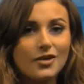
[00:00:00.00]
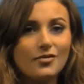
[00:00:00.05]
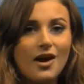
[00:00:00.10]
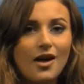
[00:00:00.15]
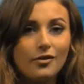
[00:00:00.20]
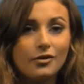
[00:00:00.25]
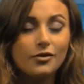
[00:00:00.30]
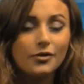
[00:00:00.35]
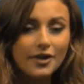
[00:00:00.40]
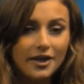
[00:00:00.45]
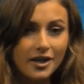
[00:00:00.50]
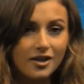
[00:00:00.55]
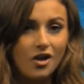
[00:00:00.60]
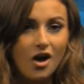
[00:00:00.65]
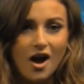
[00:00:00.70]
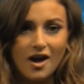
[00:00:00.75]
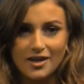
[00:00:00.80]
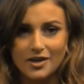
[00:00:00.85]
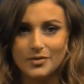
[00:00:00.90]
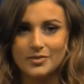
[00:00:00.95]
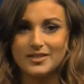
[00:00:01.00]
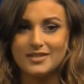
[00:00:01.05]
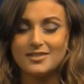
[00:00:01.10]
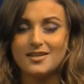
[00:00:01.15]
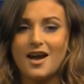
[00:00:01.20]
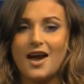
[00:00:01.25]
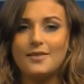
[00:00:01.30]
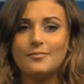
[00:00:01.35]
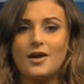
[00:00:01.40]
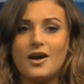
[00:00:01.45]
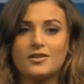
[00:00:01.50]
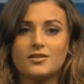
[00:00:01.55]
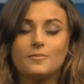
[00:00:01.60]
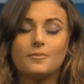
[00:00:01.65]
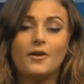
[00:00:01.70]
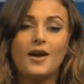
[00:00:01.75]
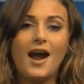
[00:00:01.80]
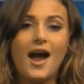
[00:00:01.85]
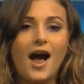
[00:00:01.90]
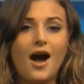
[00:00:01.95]
Around 3 o'clock, it was 9 miles
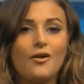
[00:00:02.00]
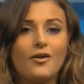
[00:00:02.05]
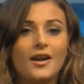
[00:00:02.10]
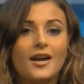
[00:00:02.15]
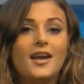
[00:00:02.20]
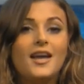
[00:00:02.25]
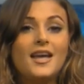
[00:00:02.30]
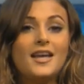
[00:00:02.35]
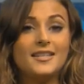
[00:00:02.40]
per hour.